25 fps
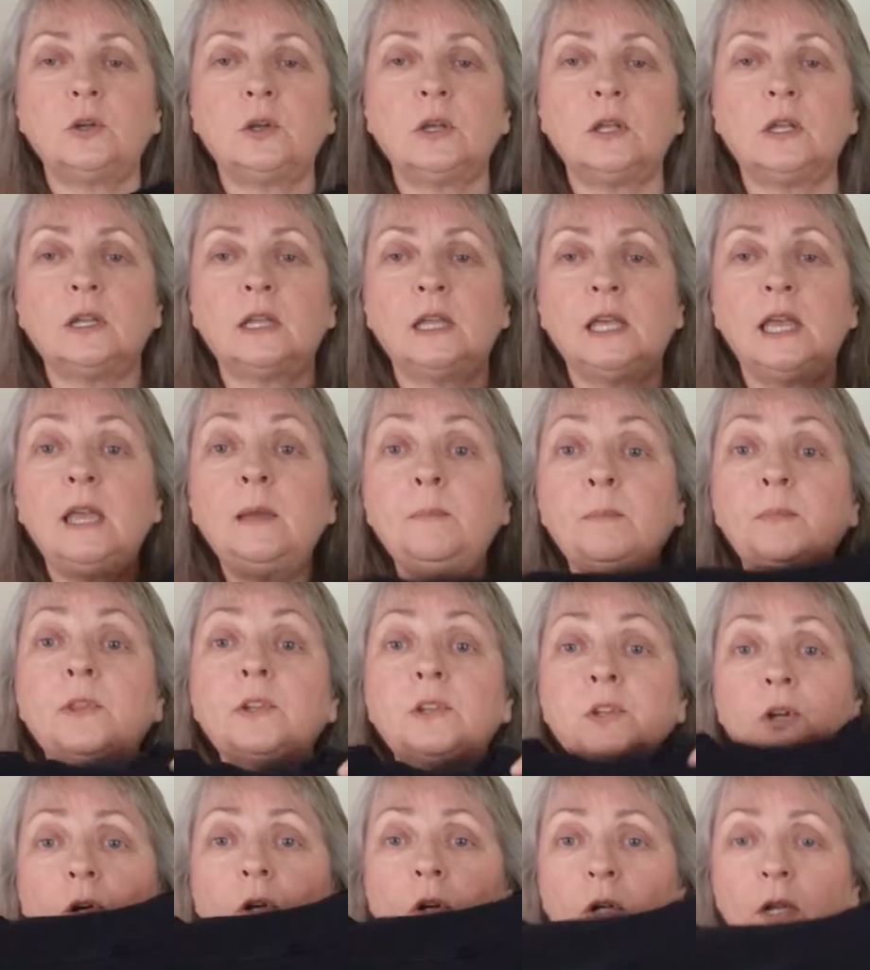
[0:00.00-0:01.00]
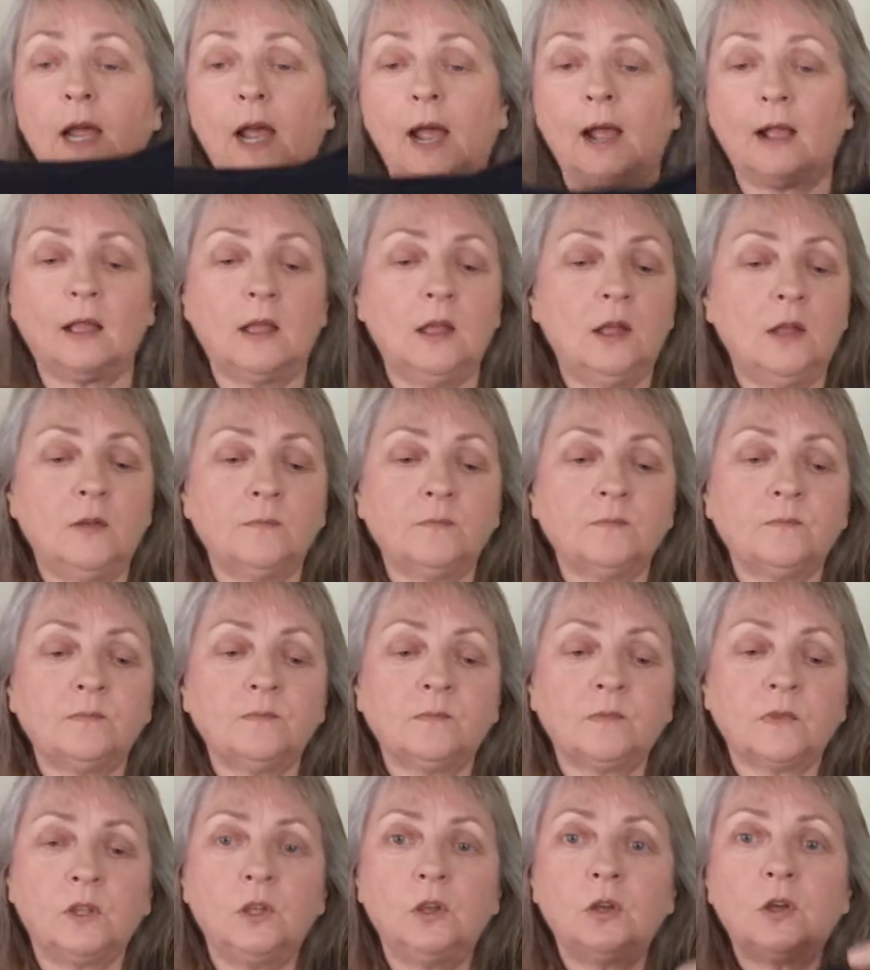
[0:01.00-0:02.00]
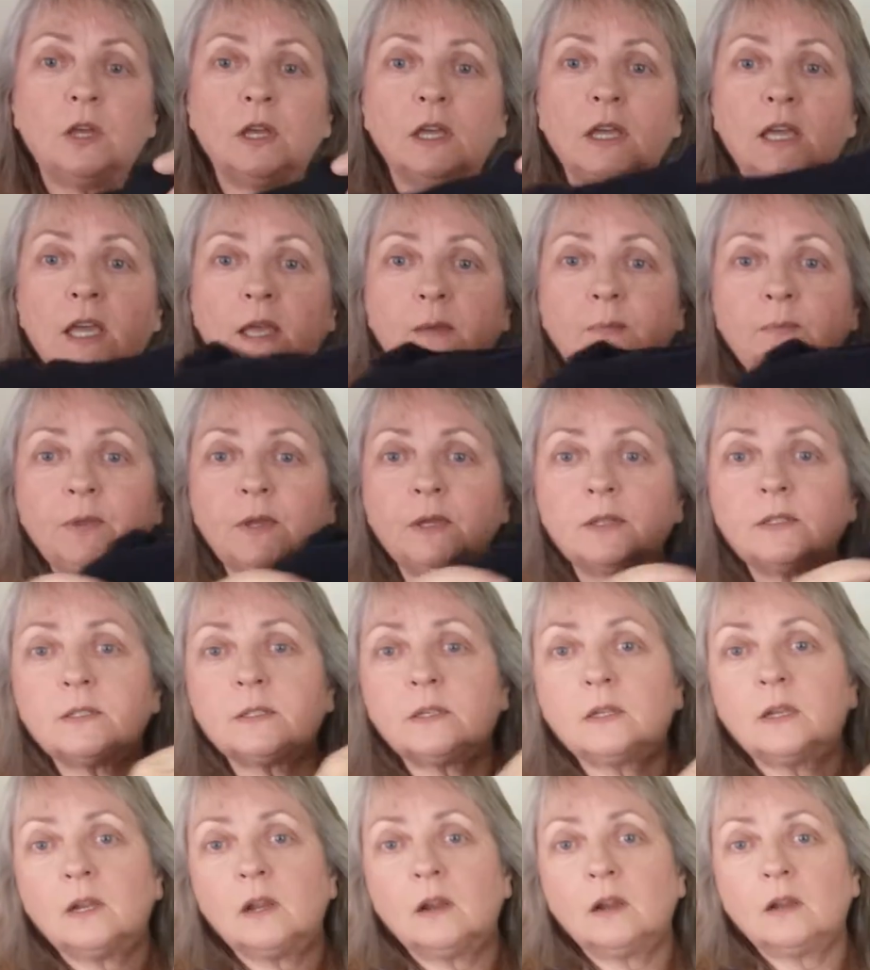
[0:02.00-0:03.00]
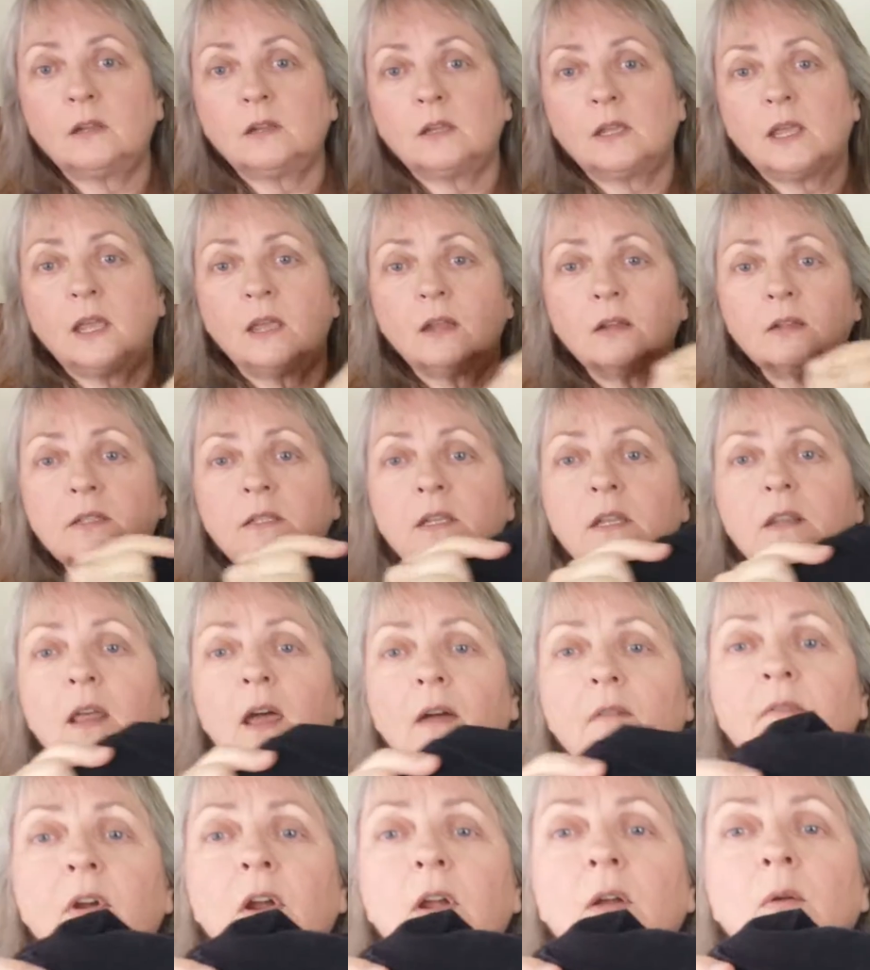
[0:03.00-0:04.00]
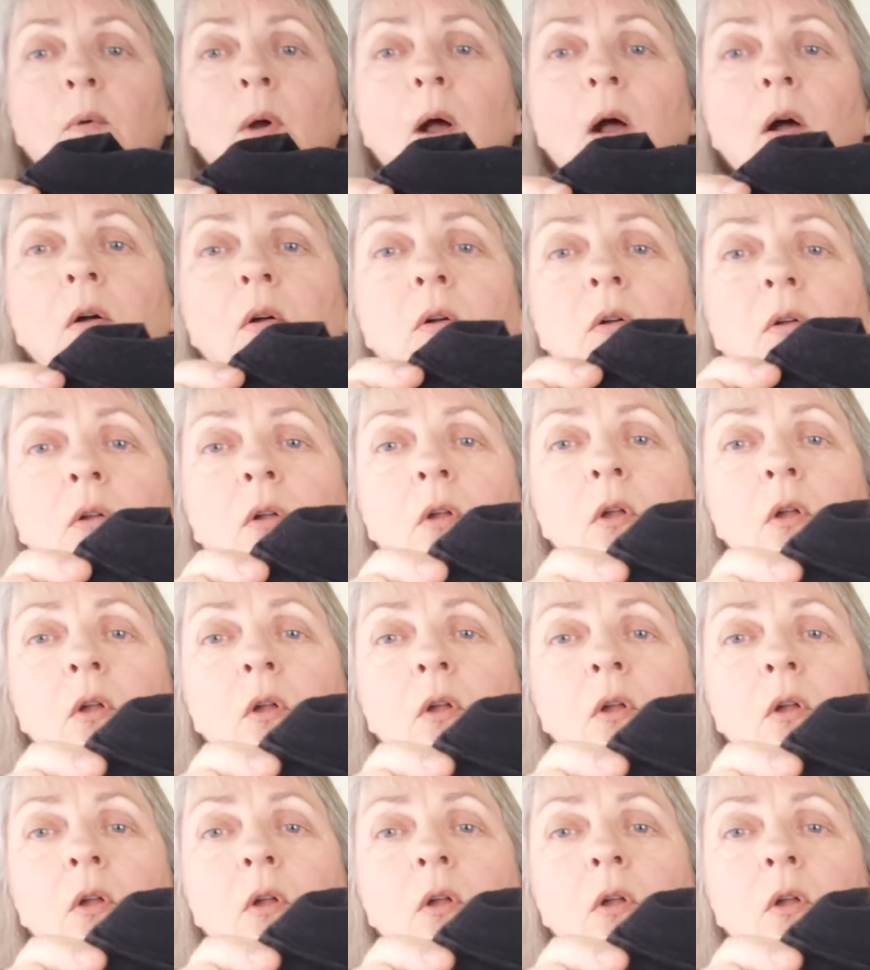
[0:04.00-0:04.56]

you can keep the turtleneck. You can keep this, here, I can't see that very well.